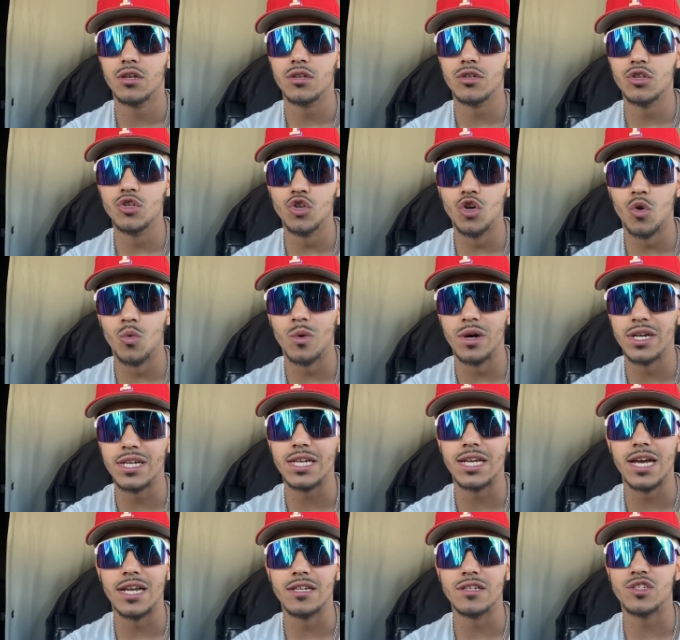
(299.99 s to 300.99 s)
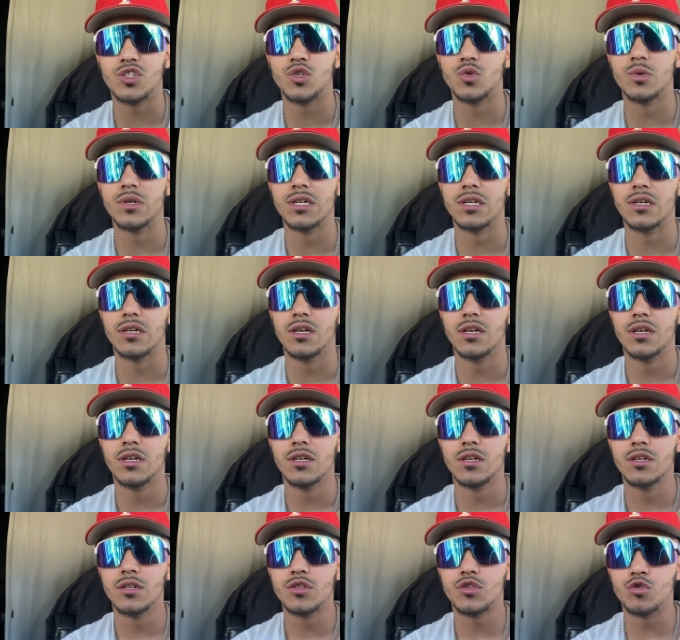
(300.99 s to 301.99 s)
you don't want to get into it
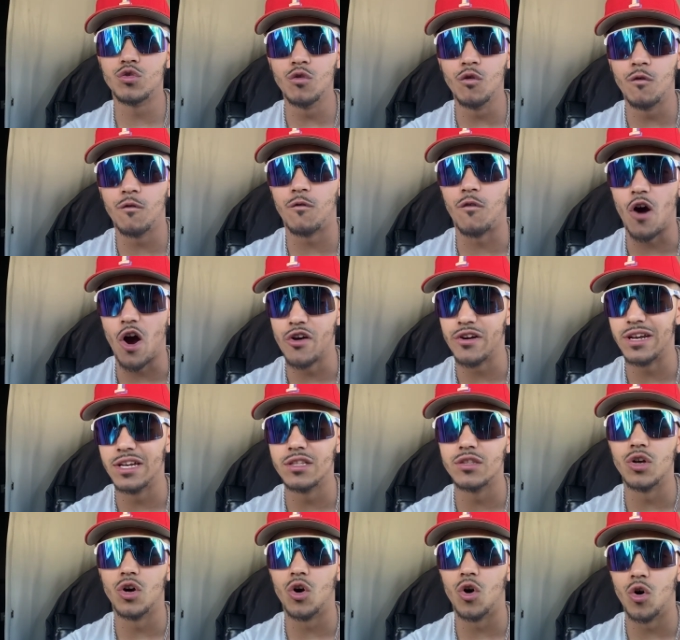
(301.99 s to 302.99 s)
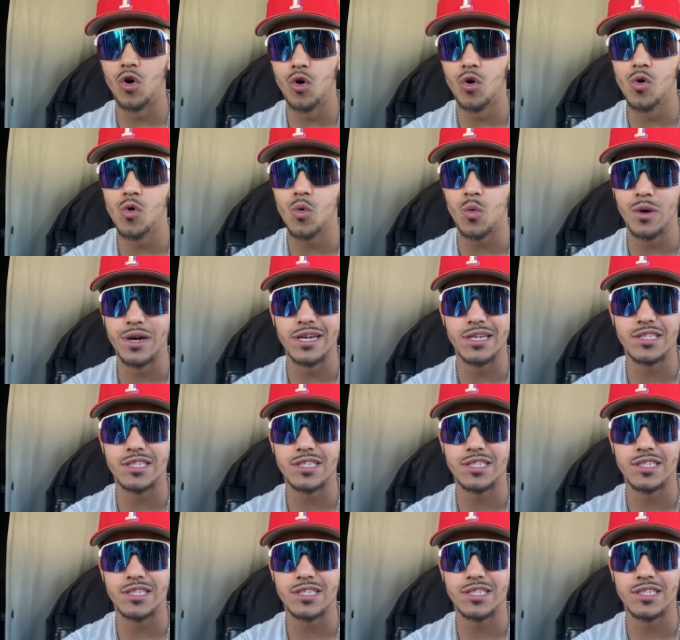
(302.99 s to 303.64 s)
too far in the hole where it